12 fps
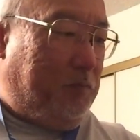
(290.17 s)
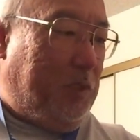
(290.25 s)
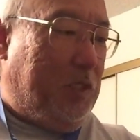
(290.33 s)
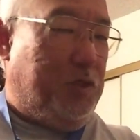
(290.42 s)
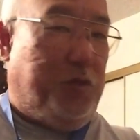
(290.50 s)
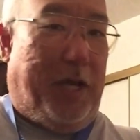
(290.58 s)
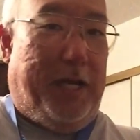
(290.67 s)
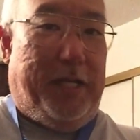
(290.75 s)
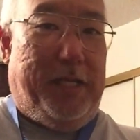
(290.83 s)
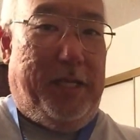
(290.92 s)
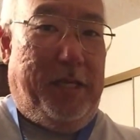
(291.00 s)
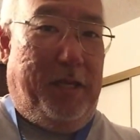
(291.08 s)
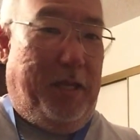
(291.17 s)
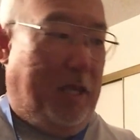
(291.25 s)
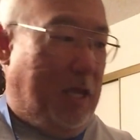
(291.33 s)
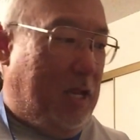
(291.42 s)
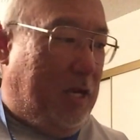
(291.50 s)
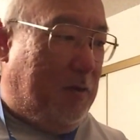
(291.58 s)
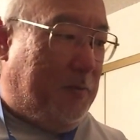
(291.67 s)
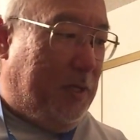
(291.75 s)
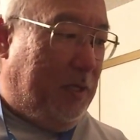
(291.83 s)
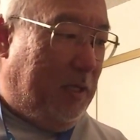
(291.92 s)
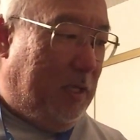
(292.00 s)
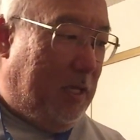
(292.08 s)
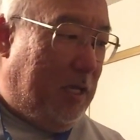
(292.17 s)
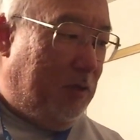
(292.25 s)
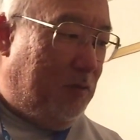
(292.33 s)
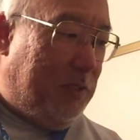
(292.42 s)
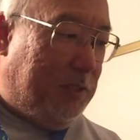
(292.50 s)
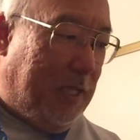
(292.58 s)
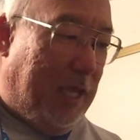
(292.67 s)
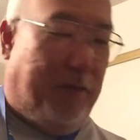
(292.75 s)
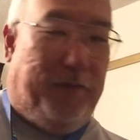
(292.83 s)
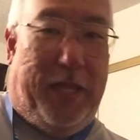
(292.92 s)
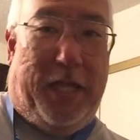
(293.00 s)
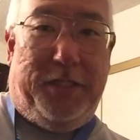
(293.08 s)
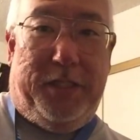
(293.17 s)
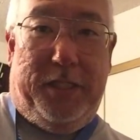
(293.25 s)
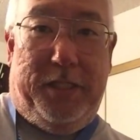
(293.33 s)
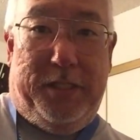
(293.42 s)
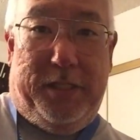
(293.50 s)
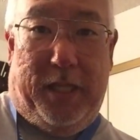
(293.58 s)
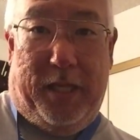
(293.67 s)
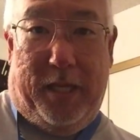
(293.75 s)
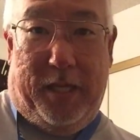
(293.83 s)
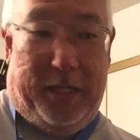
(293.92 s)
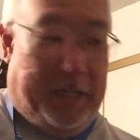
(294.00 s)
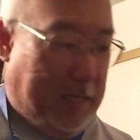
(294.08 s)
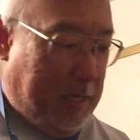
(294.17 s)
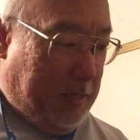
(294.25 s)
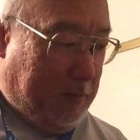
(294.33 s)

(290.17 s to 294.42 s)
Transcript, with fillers: Stradic, and on my other ones, I have Nassies and